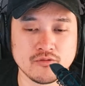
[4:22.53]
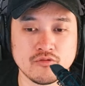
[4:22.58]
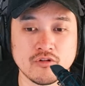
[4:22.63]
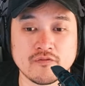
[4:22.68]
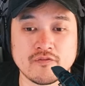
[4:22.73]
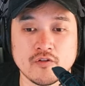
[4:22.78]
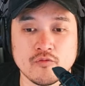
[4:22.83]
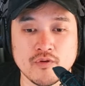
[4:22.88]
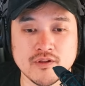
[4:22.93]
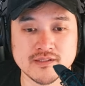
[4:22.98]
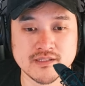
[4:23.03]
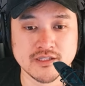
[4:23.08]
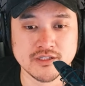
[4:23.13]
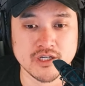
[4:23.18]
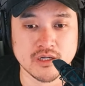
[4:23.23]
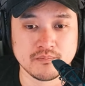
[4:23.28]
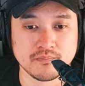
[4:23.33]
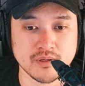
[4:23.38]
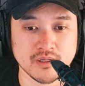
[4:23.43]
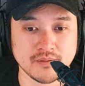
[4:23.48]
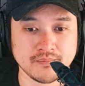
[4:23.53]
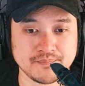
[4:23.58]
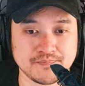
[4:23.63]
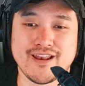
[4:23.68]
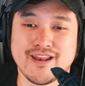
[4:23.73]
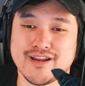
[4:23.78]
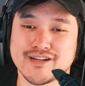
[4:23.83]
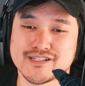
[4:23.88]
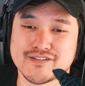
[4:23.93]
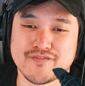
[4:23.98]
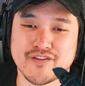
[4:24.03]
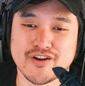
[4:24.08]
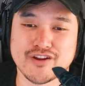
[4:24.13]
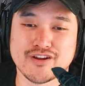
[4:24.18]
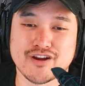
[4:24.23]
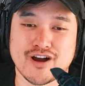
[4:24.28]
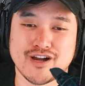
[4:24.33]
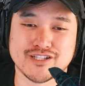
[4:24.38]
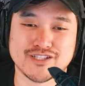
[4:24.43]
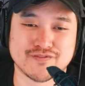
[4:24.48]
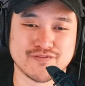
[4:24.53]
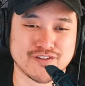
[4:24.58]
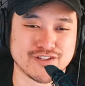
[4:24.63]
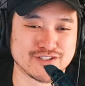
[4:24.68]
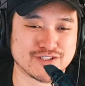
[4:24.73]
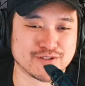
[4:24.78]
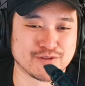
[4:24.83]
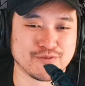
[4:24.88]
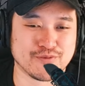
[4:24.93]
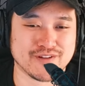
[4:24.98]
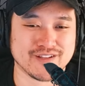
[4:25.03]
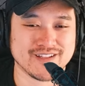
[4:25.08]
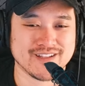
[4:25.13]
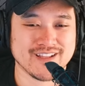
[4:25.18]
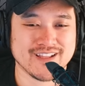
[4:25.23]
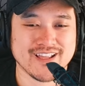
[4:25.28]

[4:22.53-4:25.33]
whoever wins the jump ball. And here's a very controversial one.